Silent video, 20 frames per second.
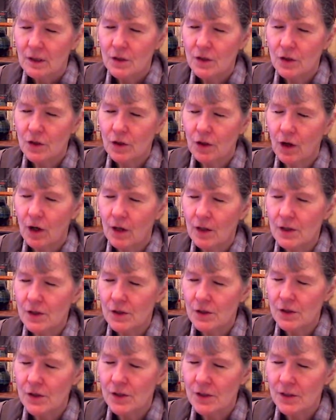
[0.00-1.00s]
to the
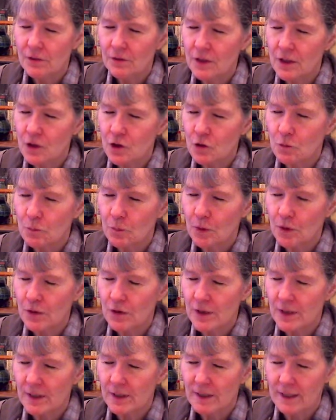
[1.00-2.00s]
hearts of each
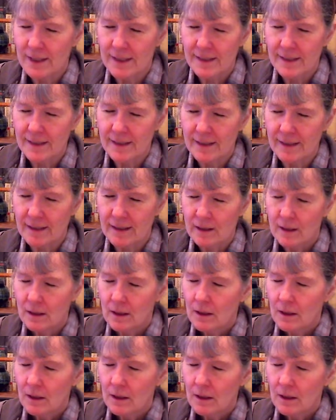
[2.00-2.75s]
person listening.